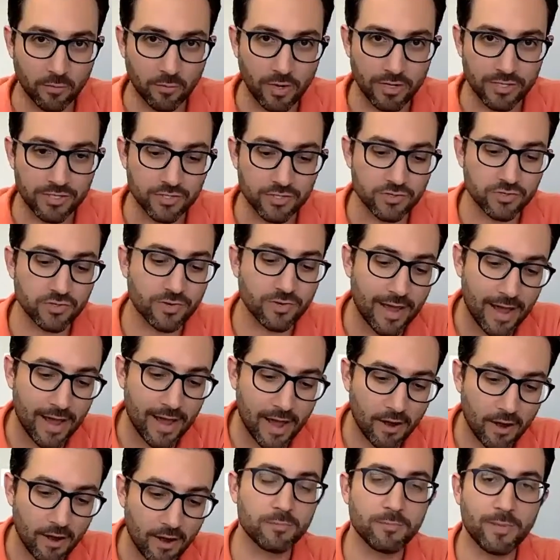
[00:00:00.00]
questions on
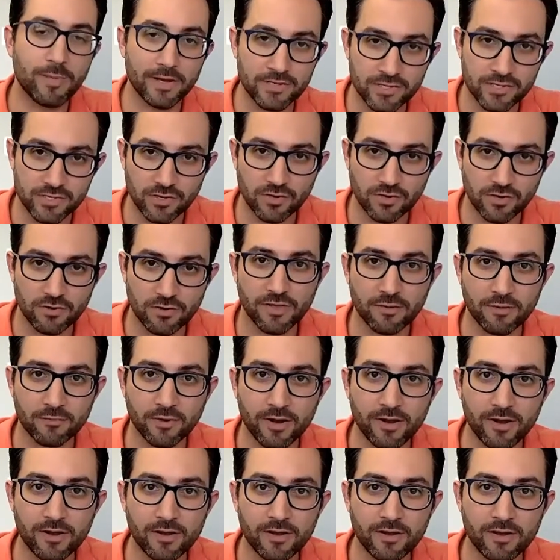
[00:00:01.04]
how you can best serve them,
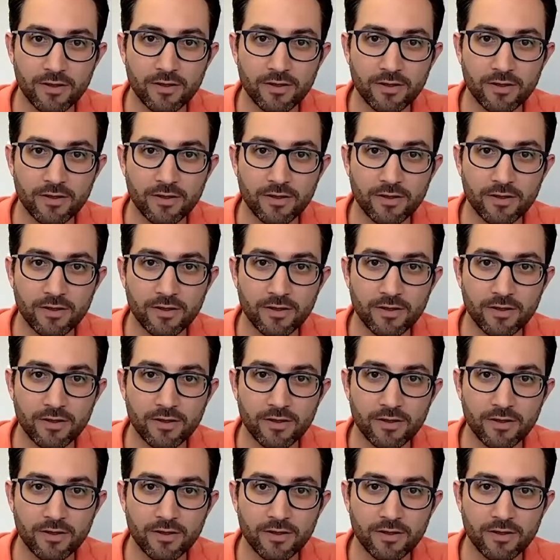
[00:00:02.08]
right?